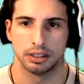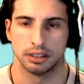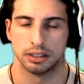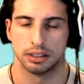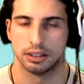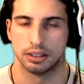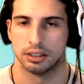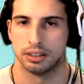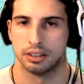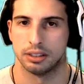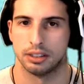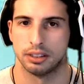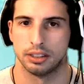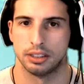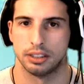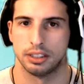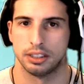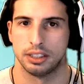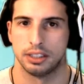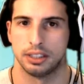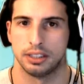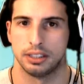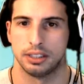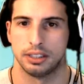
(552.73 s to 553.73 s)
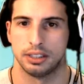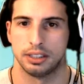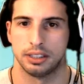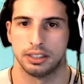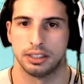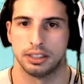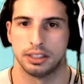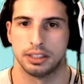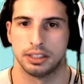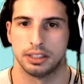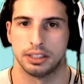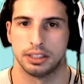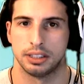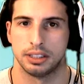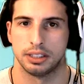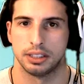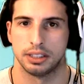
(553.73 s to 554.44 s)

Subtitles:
Nobody speaks.